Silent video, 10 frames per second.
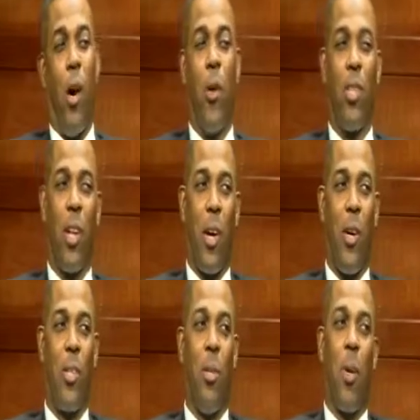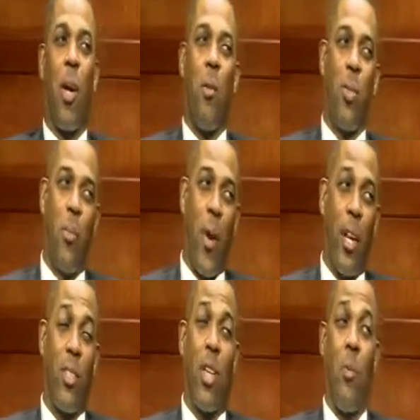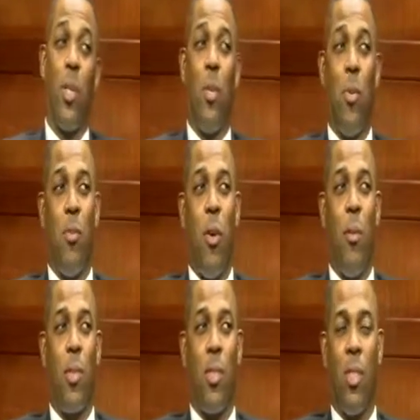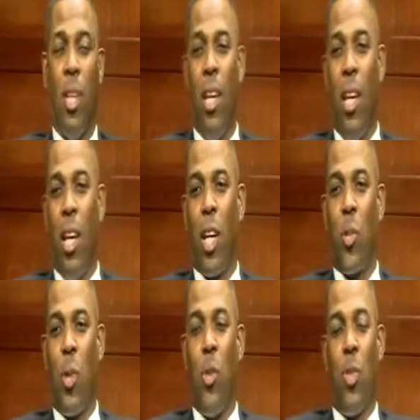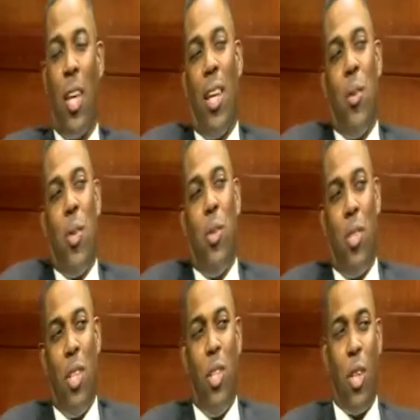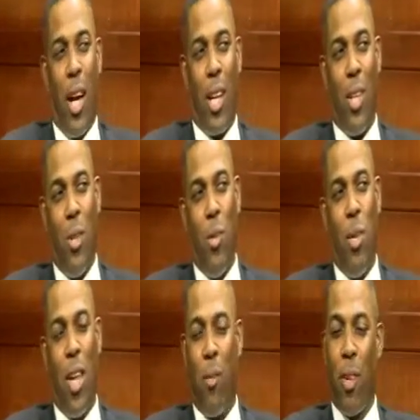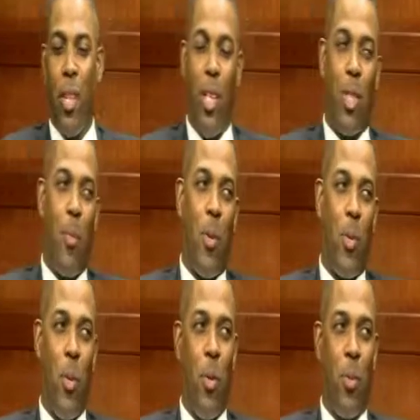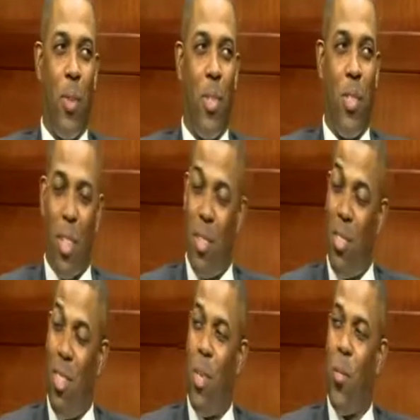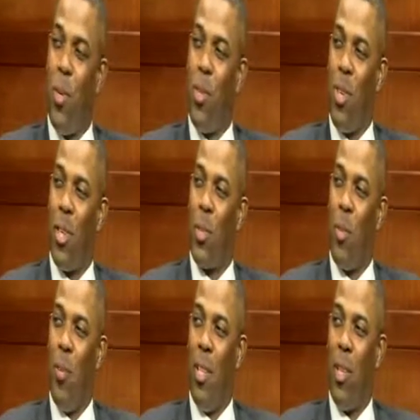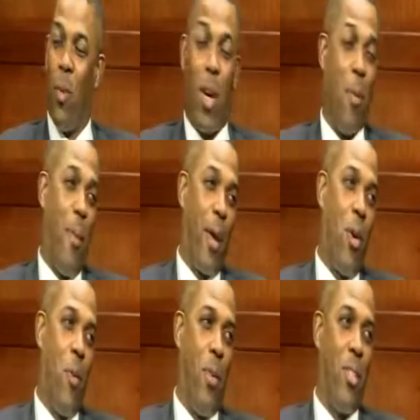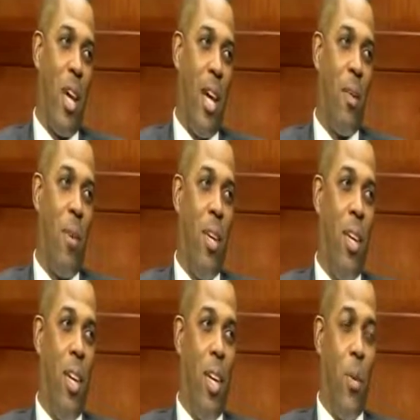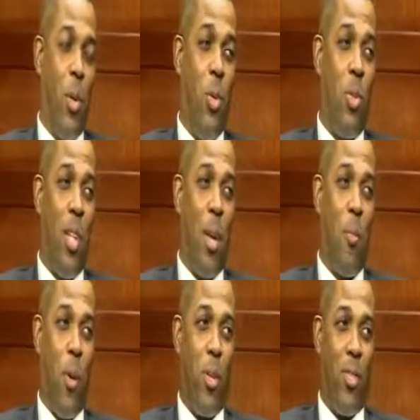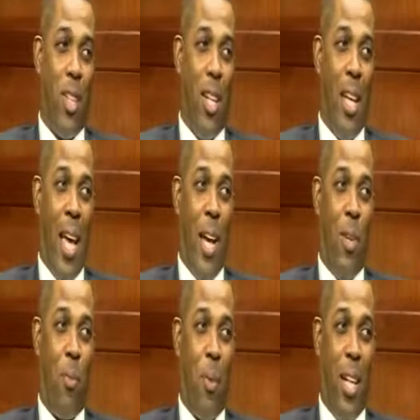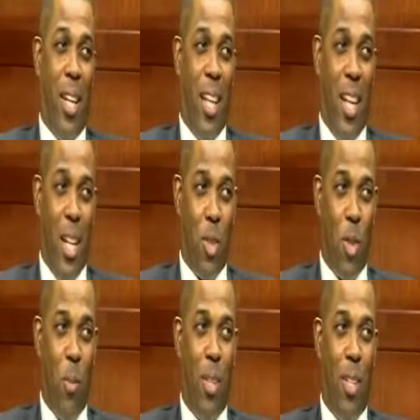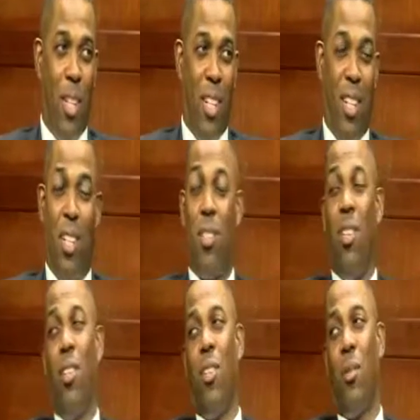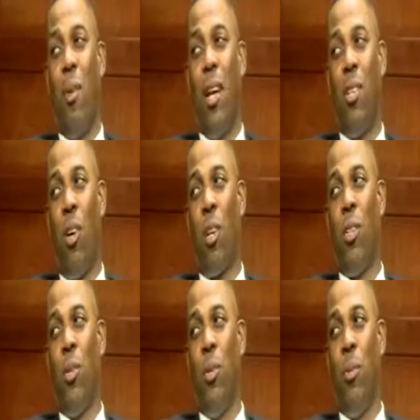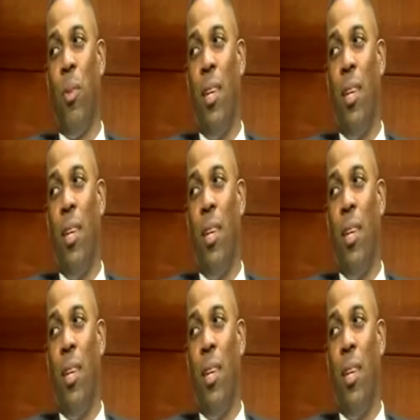always encourage them to come to practice, come to the performances. Because when you see Johnny, who never cleans up his room and sucks his teeth when you talk to him and don't come back home in time, when you see that boy sitting down playing an instrument, listening to somebody talking to him,